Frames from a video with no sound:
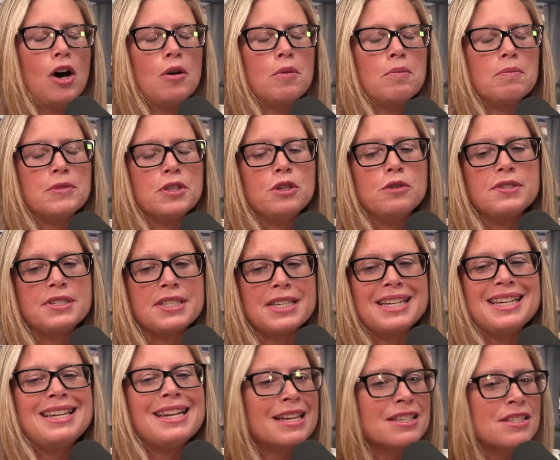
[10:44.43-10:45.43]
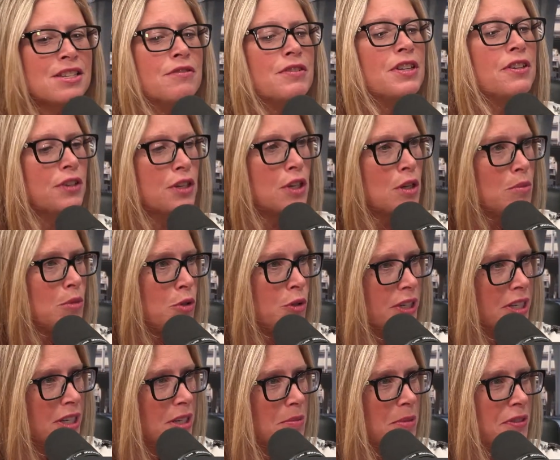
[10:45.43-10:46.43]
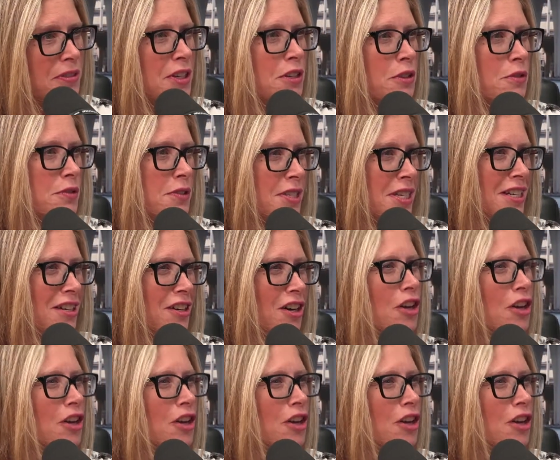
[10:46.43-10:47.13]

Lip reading: you've seen less of it in the community, but then you've seen